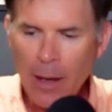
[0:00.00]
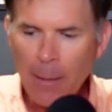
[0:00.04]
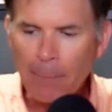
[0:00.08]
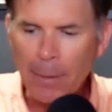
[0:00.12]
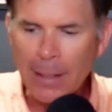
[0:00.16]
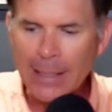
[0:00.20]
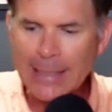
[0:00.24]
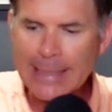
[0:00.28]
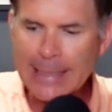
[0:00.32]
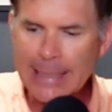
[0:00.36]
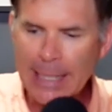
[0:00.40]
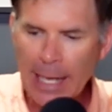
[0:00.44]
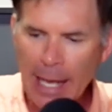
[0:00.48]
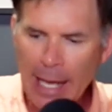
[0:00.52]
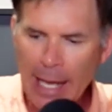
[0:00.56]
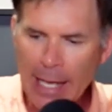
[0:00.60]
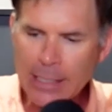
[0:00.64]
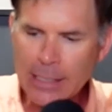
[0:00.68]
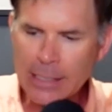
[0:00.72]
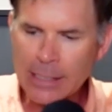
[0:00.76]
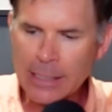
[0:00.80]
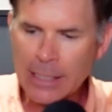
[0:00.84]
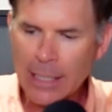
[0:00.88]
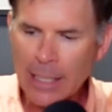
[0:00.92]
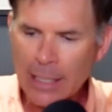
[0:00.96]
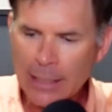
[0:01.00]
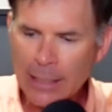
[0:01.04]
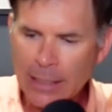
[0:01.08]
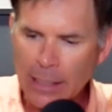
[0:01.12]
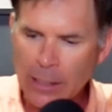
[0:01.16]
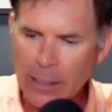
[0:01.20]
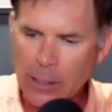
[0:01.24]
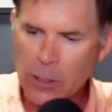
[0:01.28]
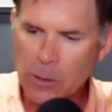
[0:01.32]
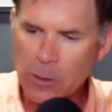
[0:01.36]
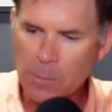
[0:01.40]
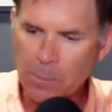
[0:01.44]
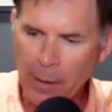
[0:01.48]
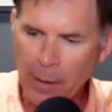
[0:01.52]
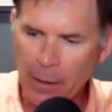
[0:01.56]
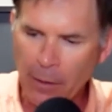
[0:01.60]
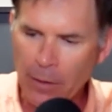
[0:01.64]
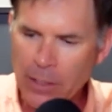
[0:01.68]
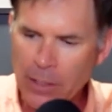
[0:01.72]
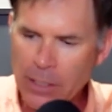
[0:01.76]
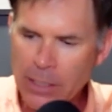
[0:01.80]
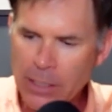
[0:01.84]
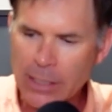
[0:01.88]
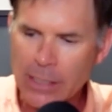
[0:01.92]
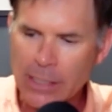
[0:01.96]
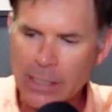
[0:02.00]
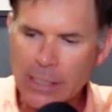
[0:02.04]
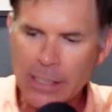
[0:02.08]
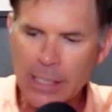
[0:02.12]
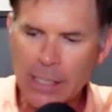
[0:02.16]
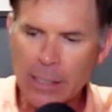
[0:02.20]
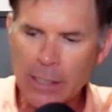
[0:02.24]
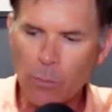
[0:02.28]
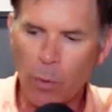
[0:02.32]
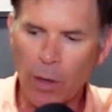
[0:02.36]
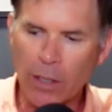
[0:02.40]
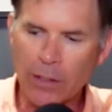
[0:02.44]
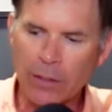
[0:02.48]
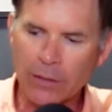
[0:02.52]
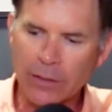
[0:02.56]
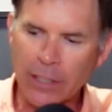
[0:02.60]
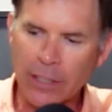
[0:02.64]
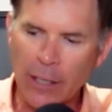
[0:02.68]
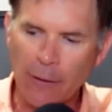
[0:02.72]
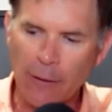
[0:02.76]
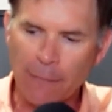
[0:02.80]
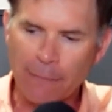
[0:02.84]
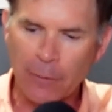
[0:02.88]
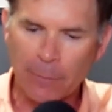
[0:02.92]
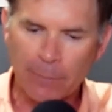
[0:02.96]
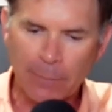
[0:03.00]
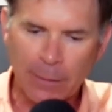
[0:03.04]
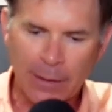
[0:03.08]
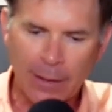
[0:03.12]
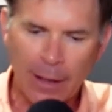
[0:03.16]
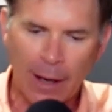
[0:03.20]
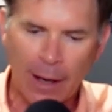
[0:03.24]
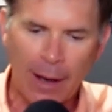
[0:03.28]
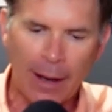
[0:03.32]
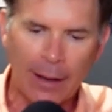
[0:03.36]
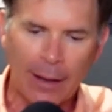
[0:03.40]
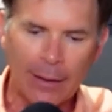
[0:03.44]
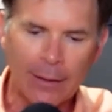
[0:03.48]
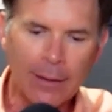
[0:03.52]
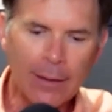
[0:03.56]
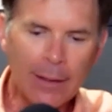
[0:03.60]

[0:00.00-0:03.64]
but test the spirits to see whether they are from God,